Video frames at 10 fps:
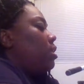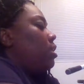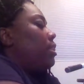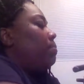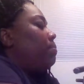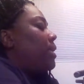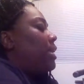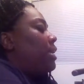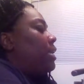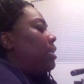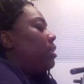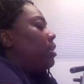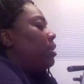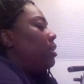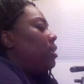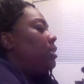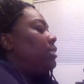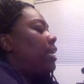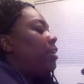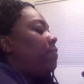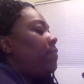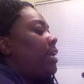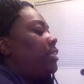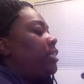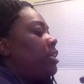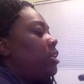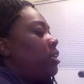the mean, standard deviation,